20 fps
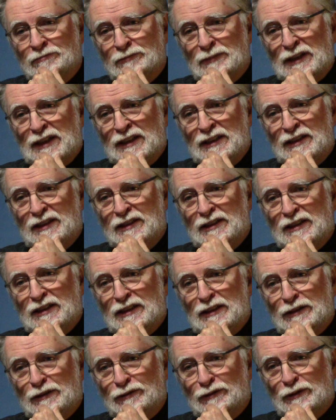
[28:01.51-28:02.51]
But I didn't
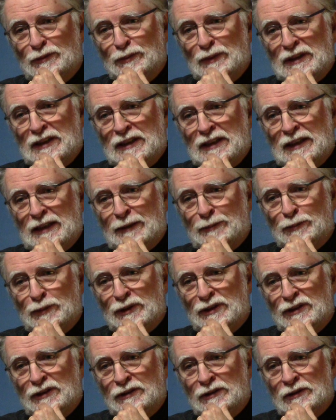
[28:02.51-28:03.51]
hear from
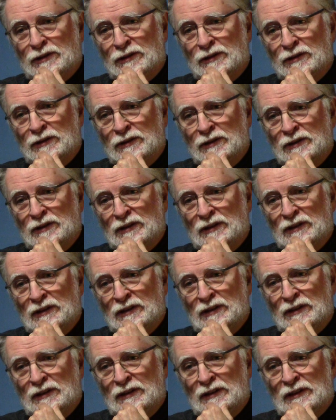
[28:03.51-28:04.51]
Minneapolis.
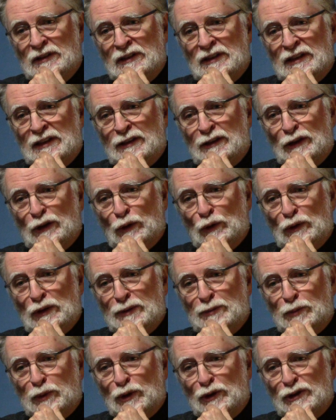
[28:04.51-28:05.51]
And the
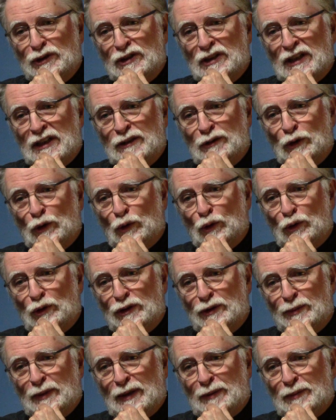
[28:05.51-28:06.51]
only person I told
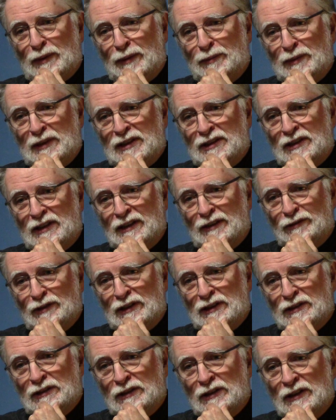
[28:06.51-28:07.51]
about my
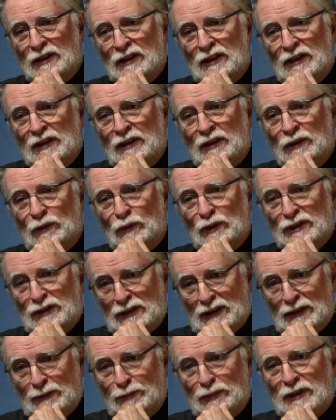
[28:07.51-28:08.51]
misgivings was
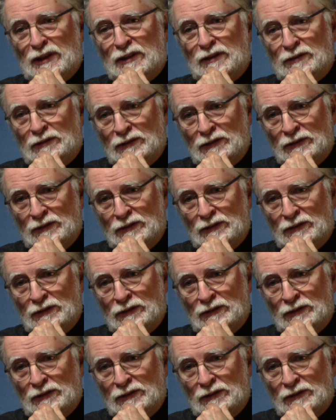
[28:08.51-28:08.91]
Tippy.